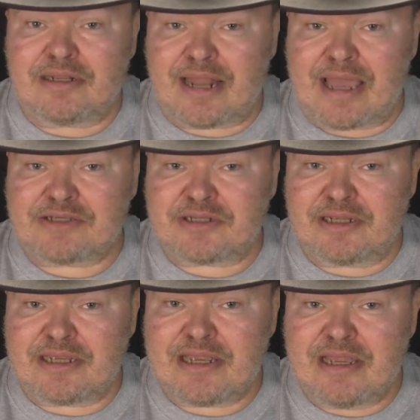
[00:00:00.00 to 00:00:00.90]

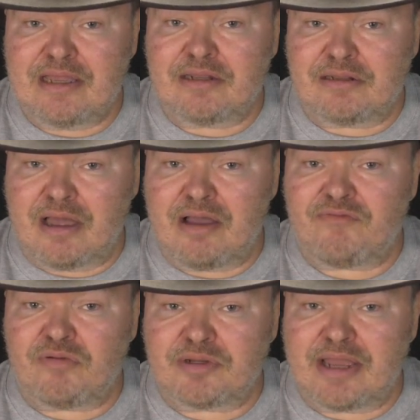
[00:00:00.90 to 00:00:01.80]
Lastly,
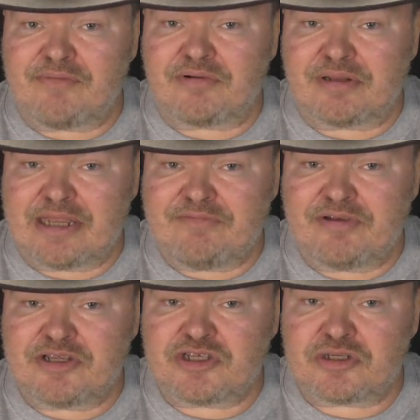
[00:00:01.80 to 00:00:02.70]
love will never leave
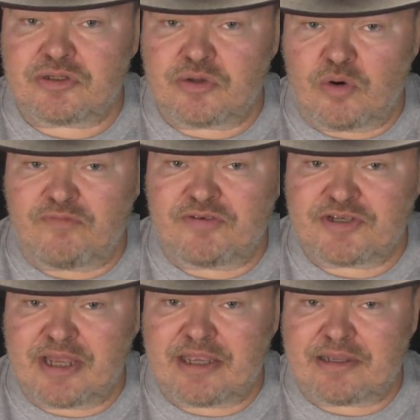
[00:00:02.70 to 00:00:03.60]
us nor
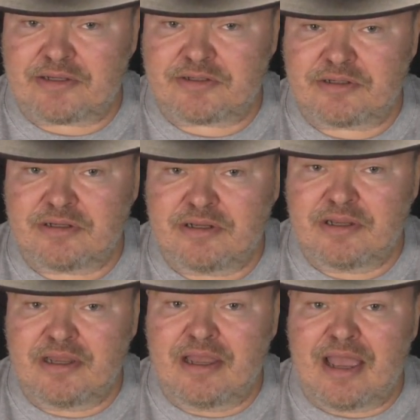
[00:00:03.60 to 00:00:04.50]
forsake us.
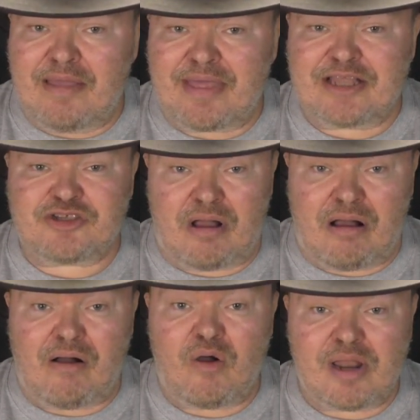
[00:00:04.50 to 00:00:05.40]
And that's
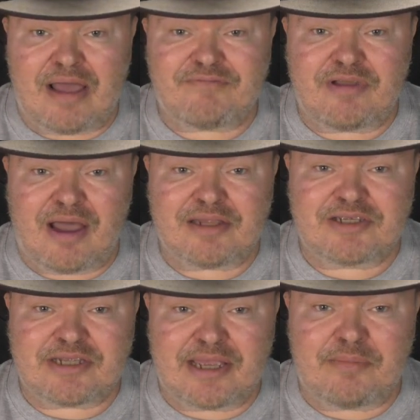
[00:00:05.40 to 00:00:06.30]
all I've got to
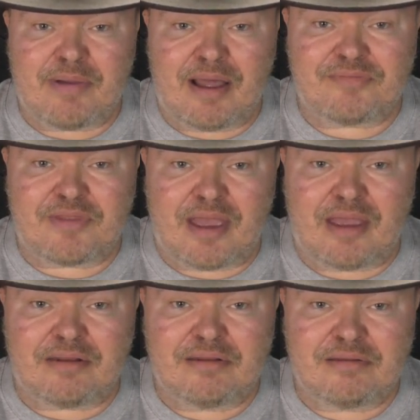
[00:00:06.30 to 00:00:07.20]
say about
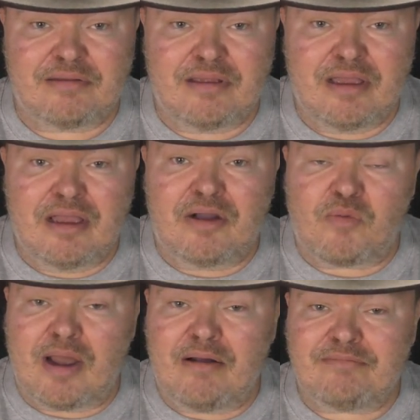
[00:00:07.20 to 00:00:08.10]
that.
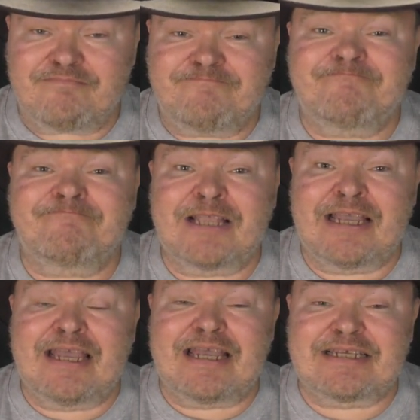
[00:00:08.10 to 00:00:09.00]
Well,
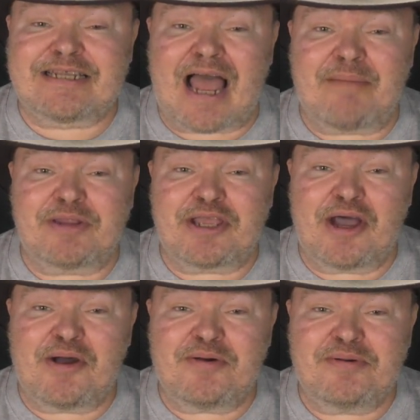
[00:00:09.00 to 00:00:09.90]
it's time to
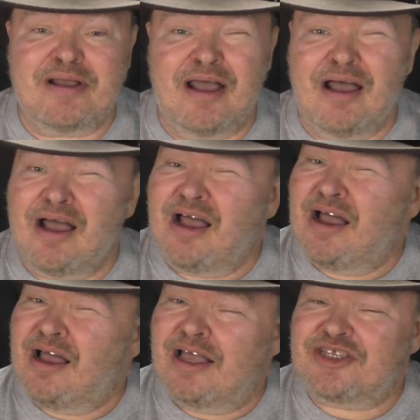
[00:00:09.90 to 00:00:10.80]

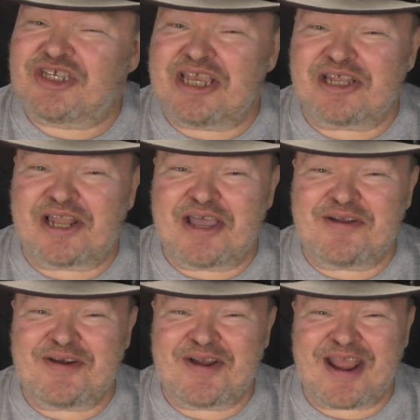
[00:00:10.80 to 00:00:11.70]
go. See you
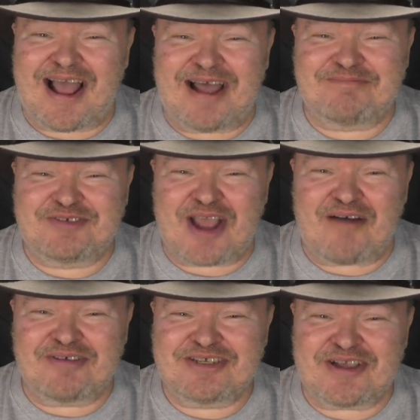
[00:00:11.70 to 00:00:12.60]
later. I'm
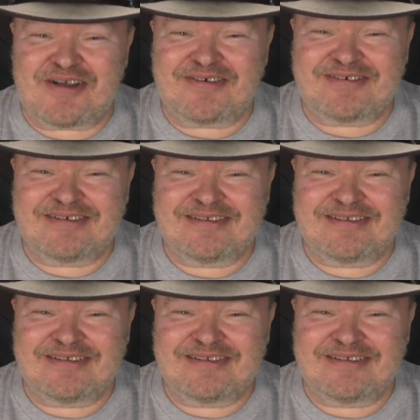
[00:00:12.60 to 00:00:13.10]
Java Joe.